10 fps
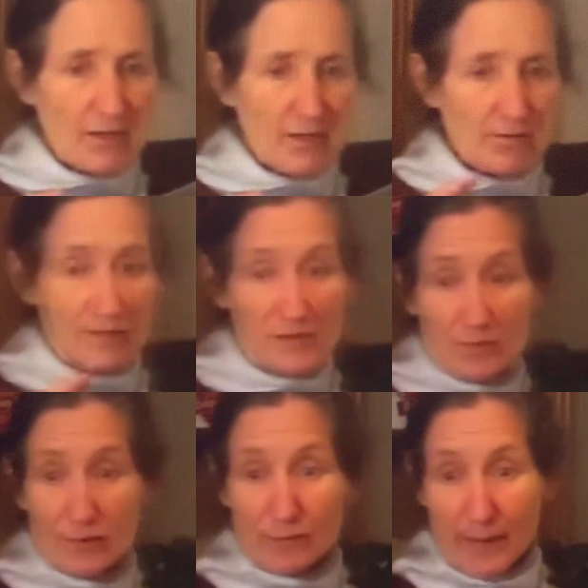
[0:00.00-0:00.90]

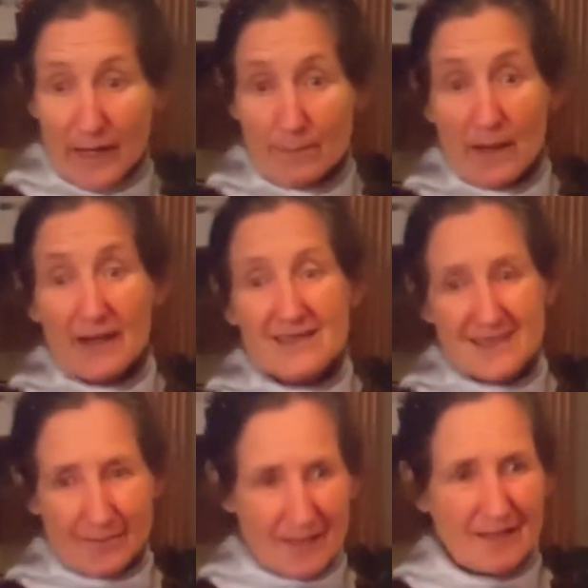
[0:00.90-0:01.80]
Greaseproof paper,
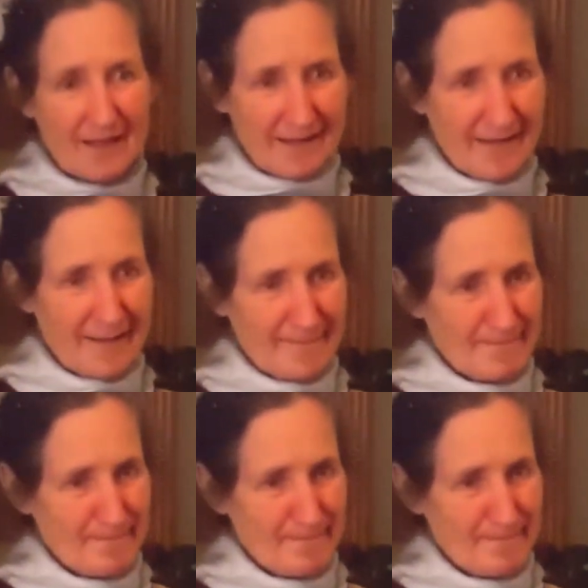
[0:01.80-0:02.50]
something like that.